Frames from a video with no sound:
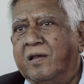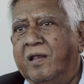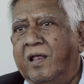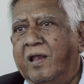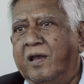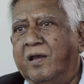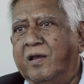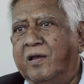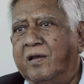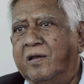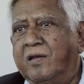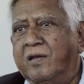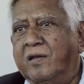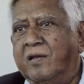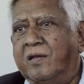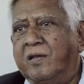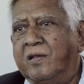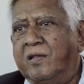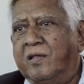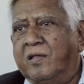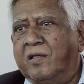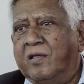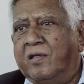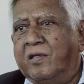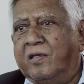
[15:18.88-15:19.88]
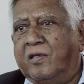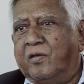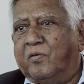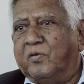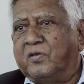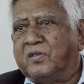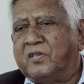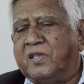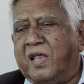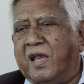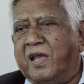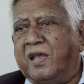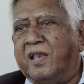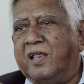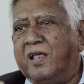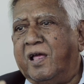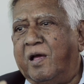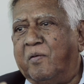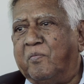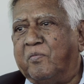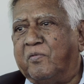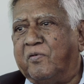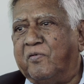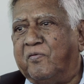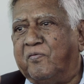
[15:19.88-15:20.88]
And he was standing
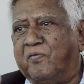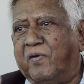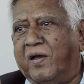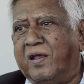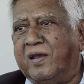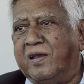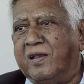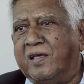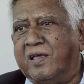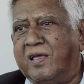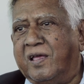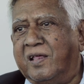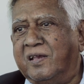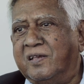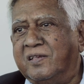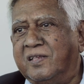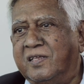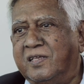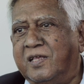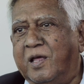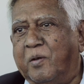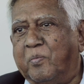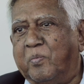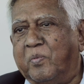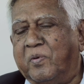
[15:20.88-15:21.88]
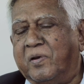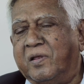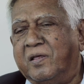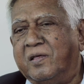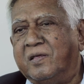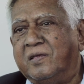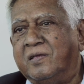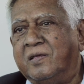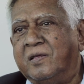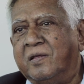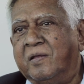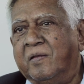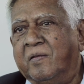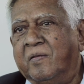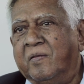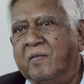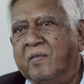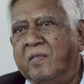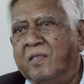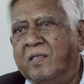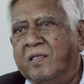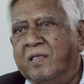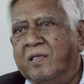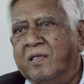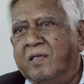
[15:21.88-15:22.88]
up to fight against the Japanese.
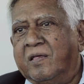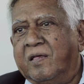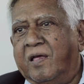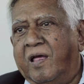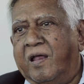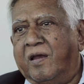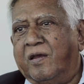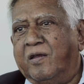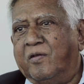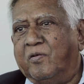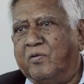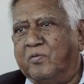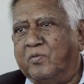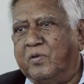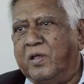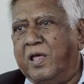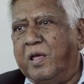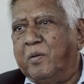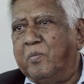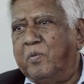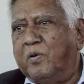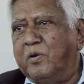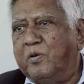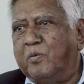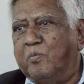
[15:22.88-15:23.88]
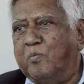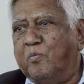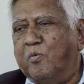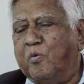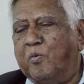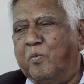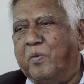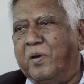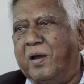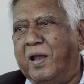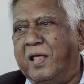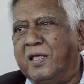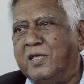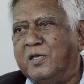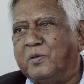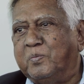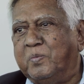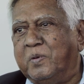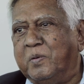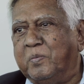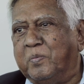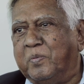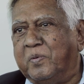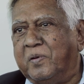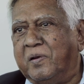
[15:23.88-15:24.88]
And he was able to mobilize
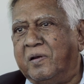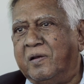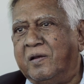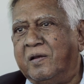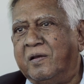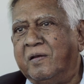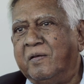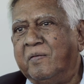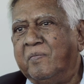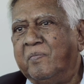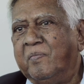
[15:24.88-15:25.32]
people.